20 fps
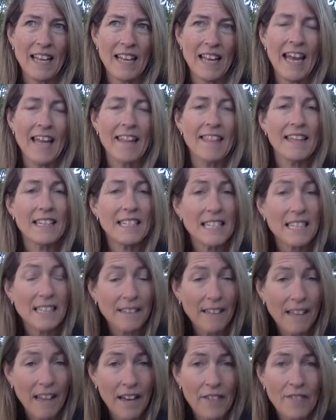and then to
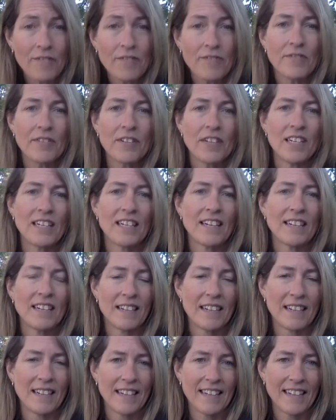love
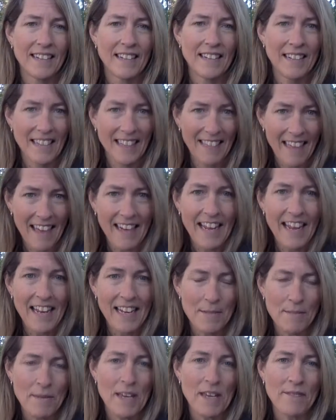that
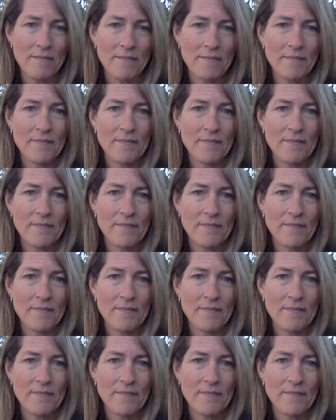enemy.